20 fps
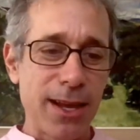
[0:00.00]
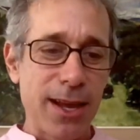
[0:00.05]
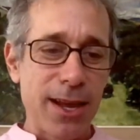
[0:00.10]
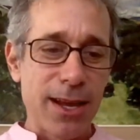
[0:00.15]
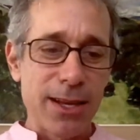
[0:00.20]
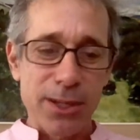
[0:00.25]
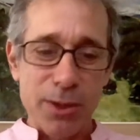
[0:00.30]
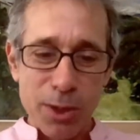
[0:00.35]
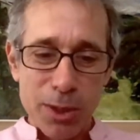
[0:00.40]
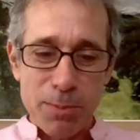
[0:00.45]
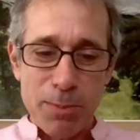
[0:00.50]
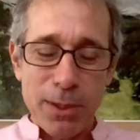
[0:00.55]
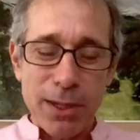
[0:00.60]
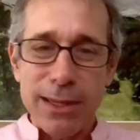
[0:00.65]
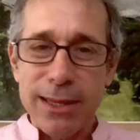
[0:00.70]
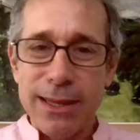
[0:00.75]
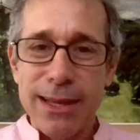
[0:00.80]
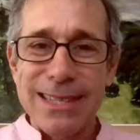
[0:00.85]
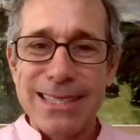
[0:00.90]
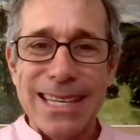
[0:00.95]
So he's
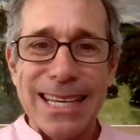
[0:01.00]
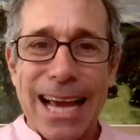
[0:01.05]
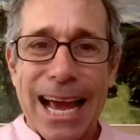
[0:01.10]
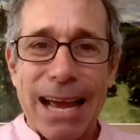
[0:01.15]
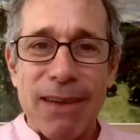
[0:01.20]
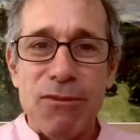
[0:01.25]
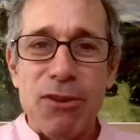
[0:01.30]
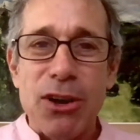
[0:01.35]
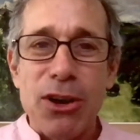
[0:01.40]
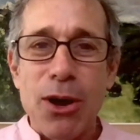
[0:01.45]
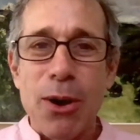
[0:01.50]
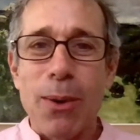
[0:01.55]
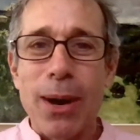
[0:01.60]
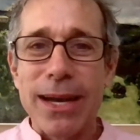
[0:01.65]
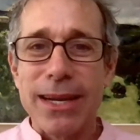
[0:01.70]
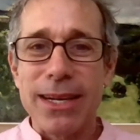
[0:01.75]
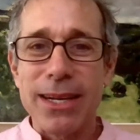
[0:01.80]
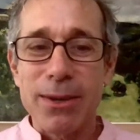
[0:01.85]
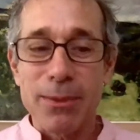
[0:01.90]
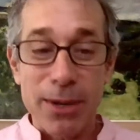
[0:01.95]
building this thing. I have no
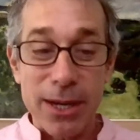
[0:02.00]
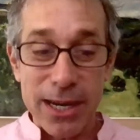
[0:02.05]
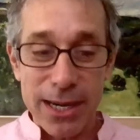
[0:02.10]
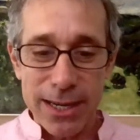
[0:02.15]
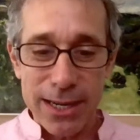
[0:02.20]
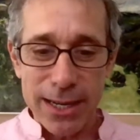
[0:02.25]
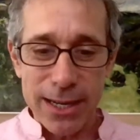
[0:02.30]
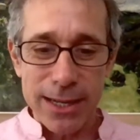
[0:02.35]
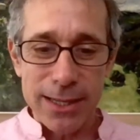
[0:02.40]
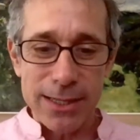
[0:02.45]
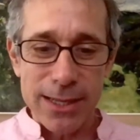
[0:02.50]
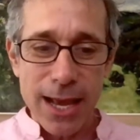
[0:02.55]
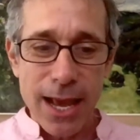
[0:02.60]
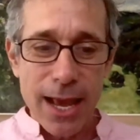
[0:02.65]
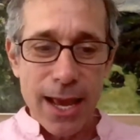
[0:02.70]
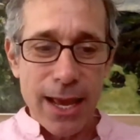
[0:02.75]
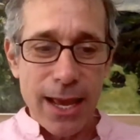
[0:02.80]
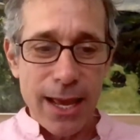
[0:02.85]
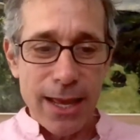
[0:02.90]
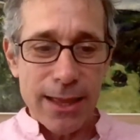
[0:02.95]
idea what it is.
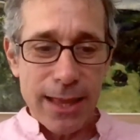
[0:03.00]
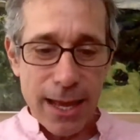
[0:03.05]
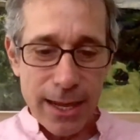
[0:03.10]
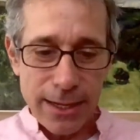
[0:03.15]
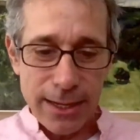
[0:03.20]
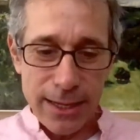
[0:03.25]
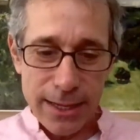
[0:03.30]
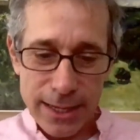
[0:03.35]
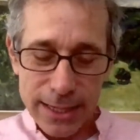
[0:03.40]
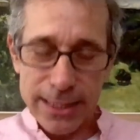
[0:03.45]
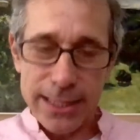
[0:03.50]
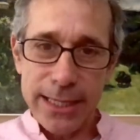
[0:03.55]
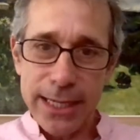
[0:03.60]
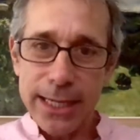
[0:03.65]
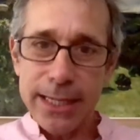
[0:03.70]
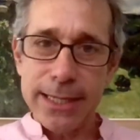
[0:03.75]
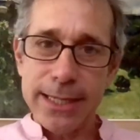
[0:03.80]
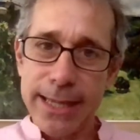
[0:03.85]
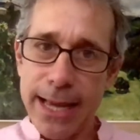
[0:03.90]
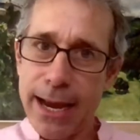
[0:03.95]
And then you can see
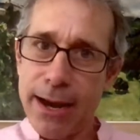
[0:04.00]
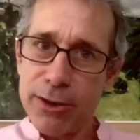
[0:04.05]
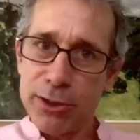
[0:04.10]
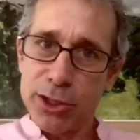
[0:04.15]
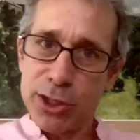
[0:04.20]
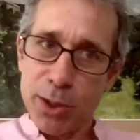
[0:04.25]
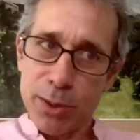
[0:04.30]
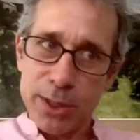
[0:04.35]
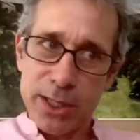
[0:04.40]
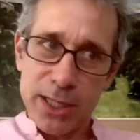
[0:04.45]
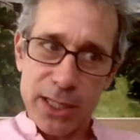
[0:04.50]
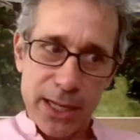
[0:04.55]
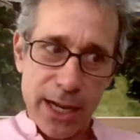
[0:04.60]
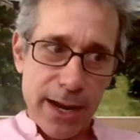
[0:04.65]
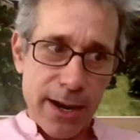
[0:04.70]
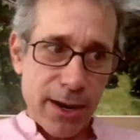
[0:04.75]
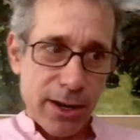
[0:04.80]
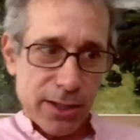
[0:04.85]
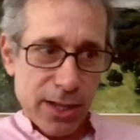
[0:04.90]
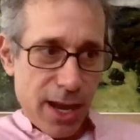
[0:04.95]
stairs. So it's
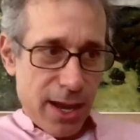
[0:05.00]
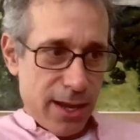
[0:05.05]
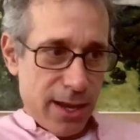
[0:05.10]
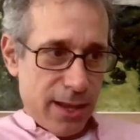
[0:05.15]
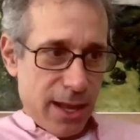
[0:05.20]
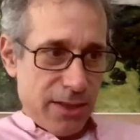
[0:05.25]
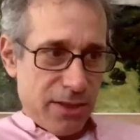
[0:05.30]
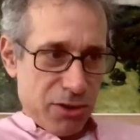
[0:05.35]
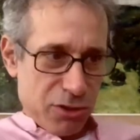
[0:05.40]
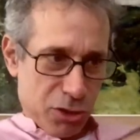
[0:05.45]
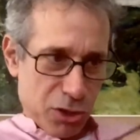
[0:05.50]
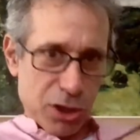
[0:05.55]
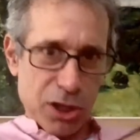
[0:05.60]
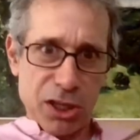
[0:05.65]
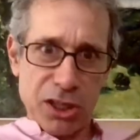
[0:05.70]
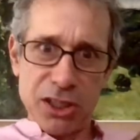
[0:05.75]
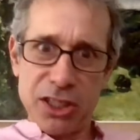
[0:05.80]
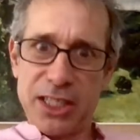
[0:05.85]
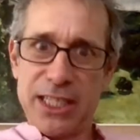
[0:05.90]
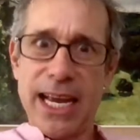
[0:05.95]
stairs, and then there's a
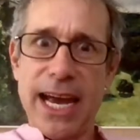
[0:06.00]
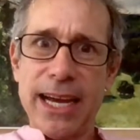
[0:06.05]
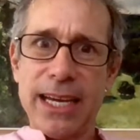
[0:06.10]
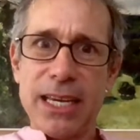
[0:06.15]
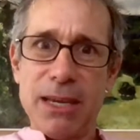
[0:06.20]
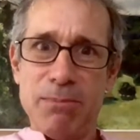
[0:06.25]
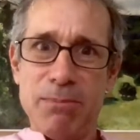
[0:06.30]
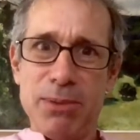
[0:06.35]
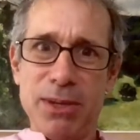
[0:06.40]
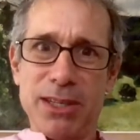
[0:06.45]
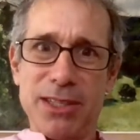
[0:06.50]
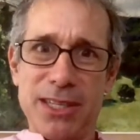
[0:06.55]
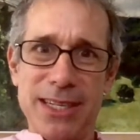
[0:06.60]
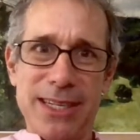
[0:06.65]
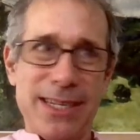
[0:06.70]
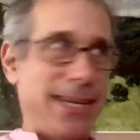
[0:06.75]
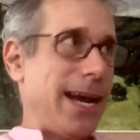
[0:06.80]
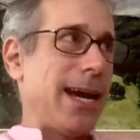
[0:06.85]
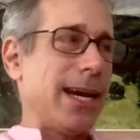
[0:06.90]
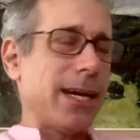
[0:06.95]
little deck. He builds a
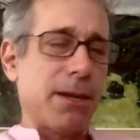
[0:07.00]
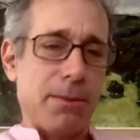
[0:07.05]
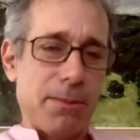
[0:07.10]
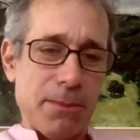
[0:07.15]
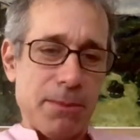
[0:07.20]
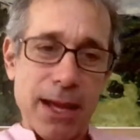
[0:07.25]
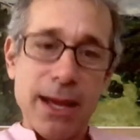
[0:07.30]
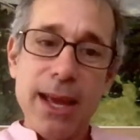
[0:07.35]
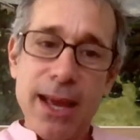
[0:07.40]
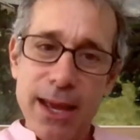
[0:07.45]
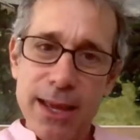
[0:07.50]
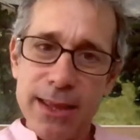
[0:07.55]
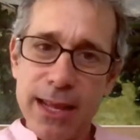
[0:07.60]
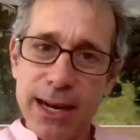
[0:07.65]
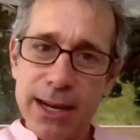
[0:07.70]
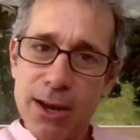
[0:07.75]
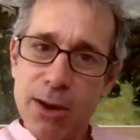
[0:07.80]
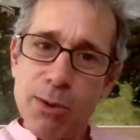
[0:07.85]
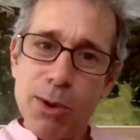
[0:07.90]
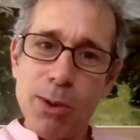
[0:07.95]
deck. And then I
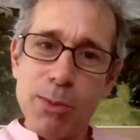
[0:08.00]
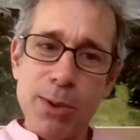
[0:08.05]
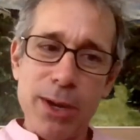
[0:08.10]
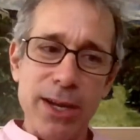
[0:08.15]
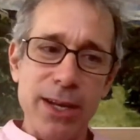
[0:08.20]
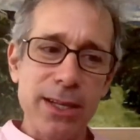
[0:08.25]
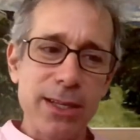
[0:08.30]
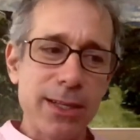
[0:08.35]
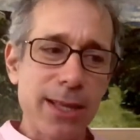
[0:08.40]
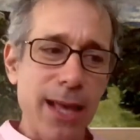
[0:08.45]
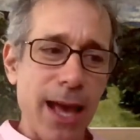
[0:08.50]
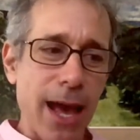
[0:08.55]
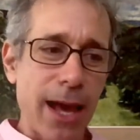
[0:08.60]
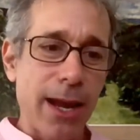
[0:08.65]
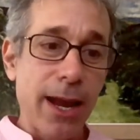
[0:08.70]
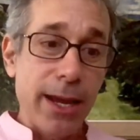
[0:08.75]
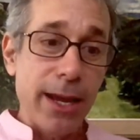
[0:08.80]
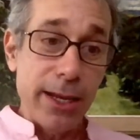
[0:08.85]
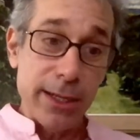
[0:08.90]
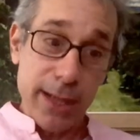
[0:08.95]
go, well, what is that?
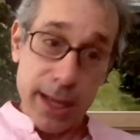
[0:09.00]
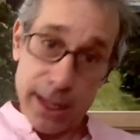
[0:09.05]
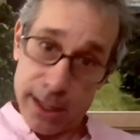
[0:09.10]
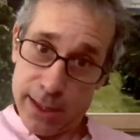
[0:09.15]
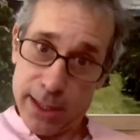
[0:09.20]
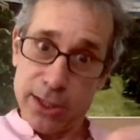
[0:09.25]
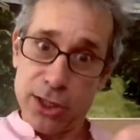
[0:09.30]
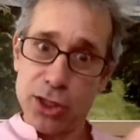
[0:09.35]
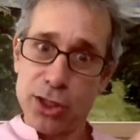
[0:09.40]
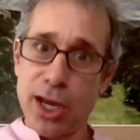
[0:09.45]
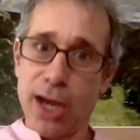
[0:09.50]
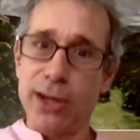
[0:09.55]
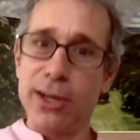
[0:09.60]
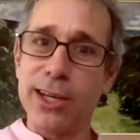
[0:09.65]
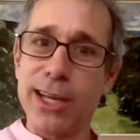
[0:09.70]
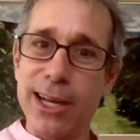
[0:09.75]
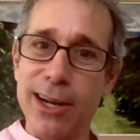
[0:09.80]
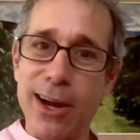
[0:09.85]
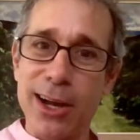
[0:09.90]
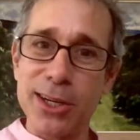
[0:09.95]
He's like, this is how you
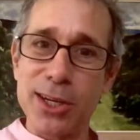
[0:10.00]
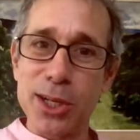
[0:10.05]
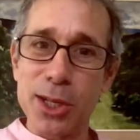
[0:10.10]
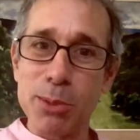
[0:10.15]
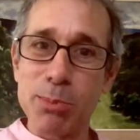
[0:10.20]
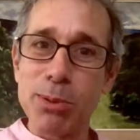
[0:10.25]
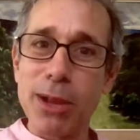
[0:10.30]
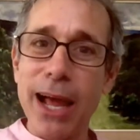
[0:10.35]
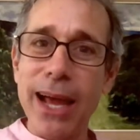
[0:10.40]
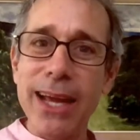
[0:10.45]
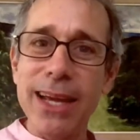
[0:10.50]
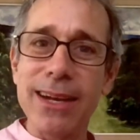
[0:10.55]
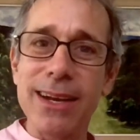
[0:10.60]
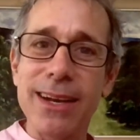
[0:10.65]
get onto the plane.